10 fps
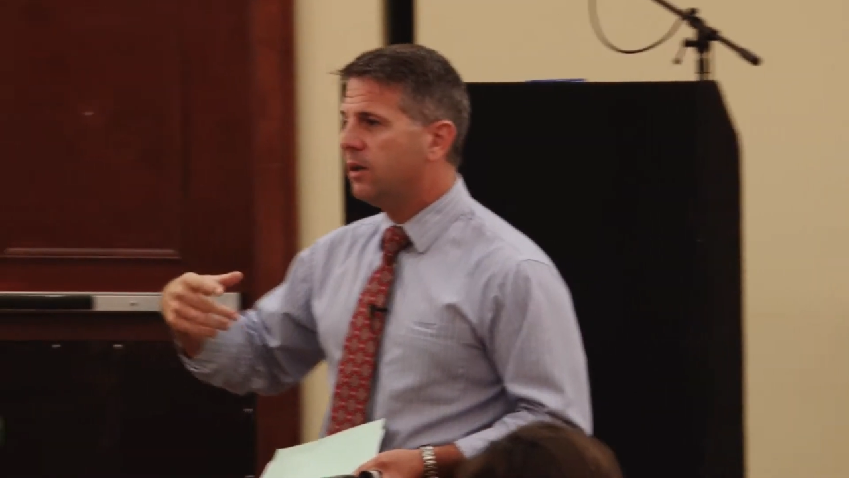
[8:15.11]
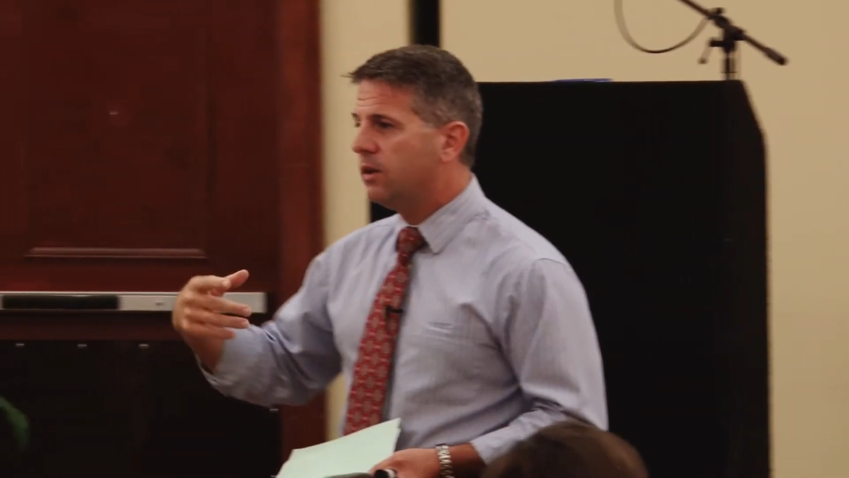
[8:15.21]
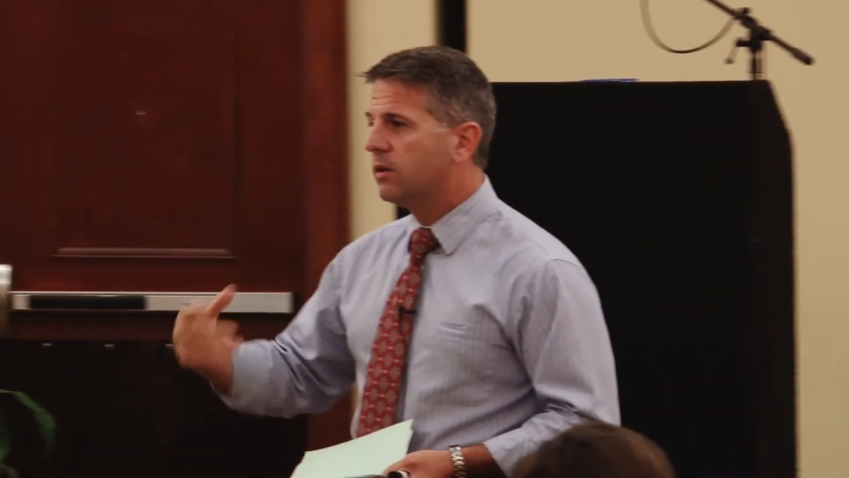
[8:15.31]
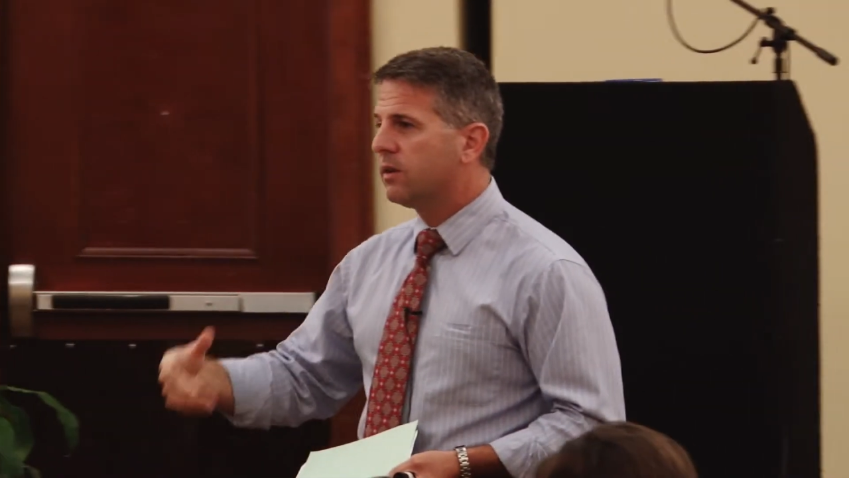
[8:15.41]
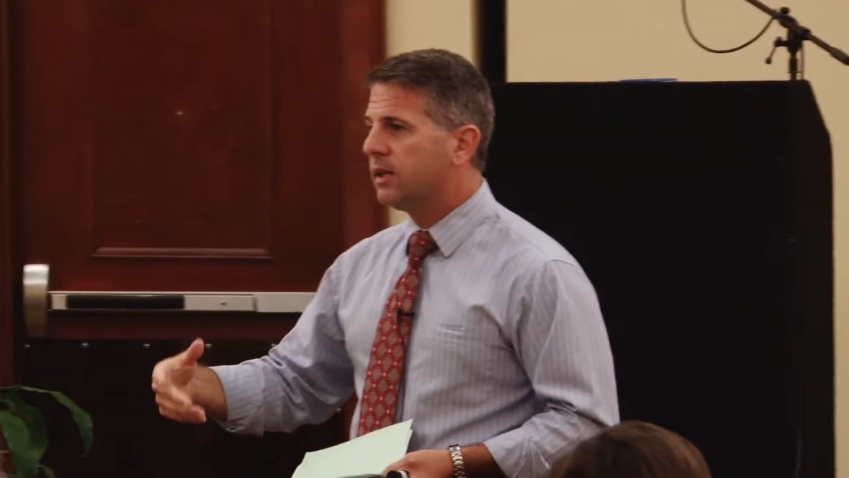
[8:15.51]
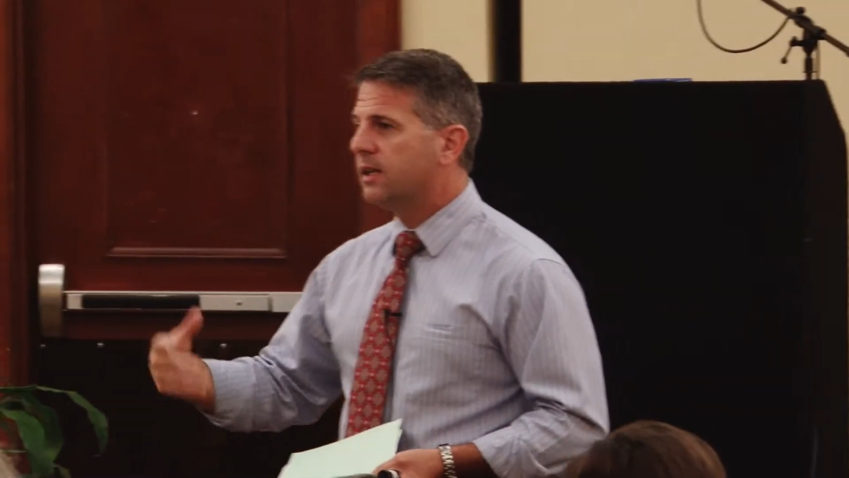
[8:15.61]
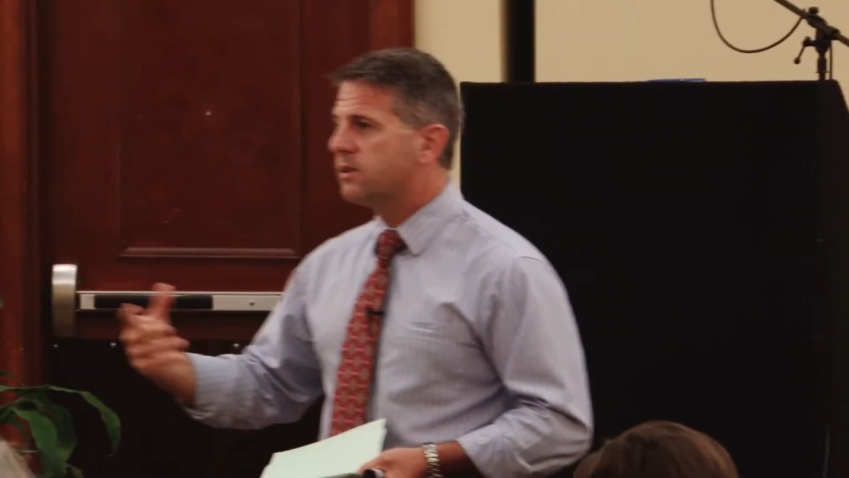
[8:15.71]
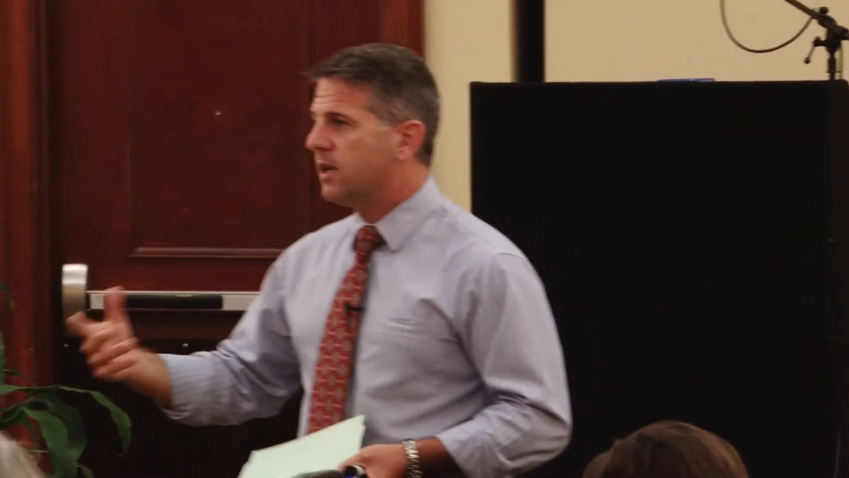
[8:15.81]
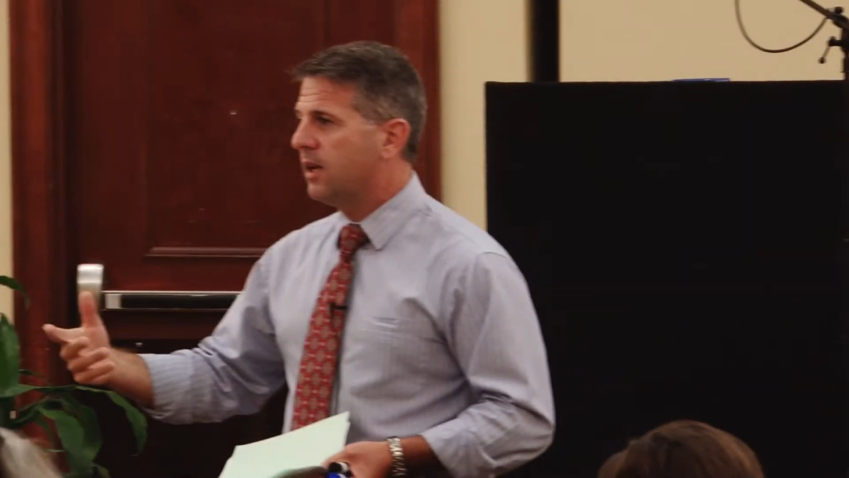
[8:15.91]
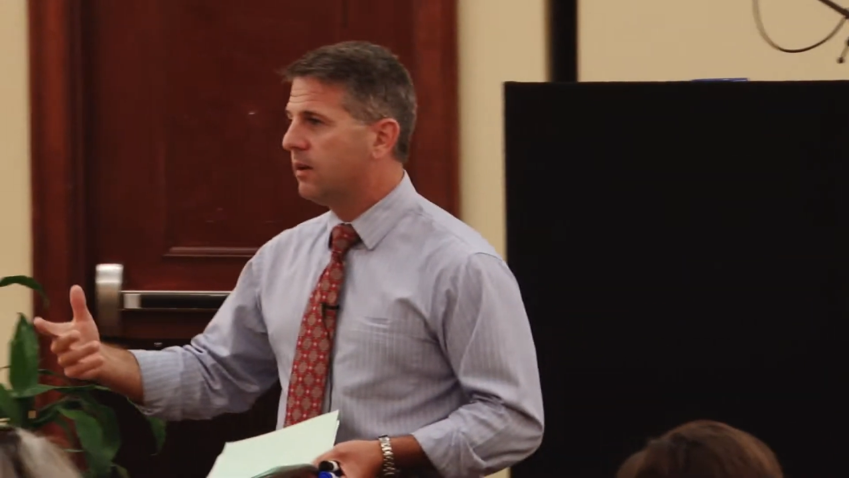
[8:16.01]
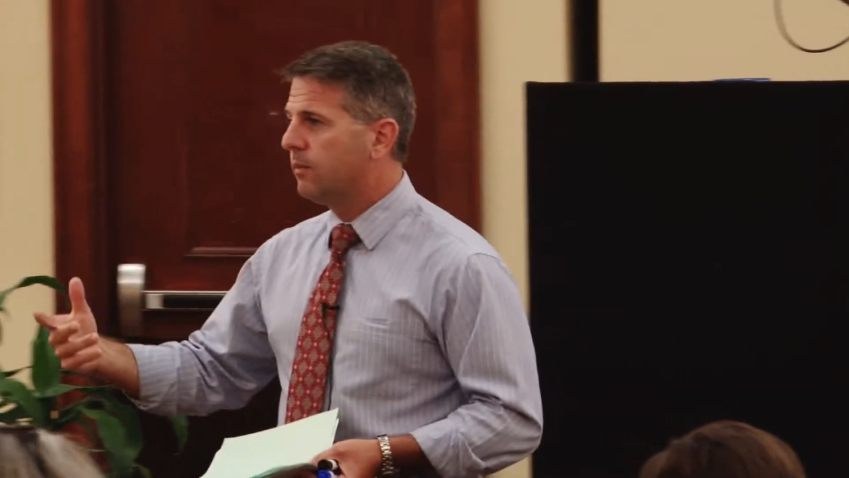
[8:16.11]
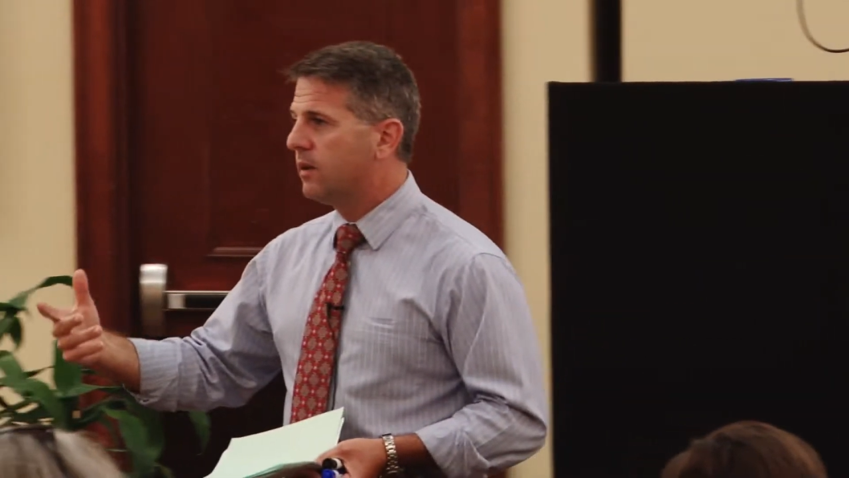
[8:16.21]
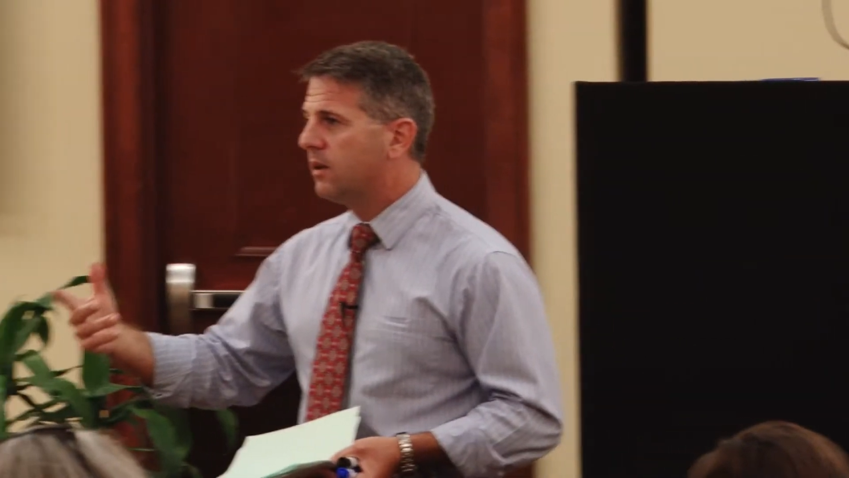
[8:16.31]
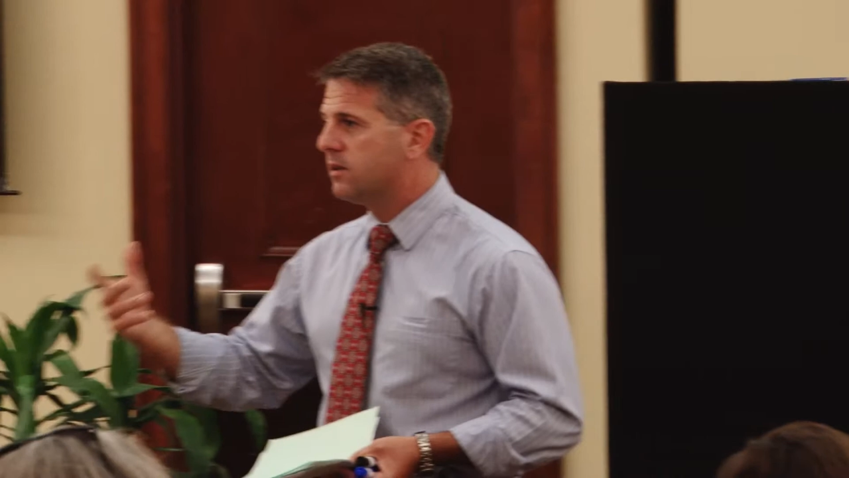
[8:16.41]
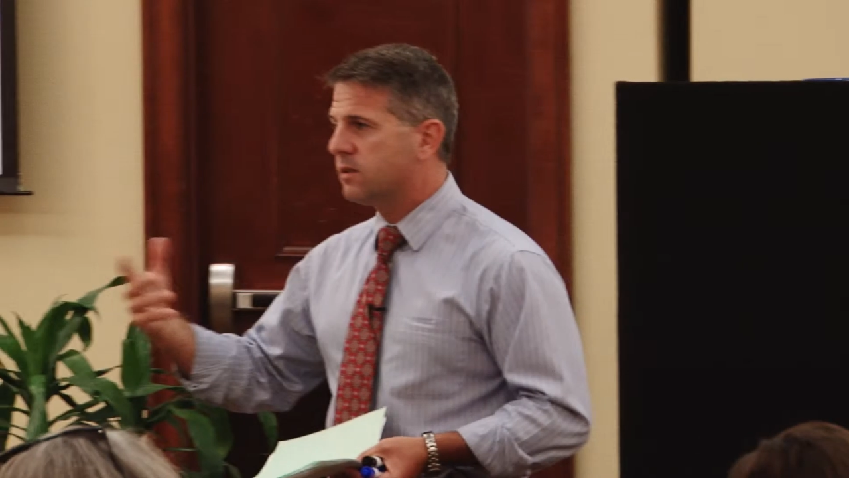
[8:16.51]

yearly exam is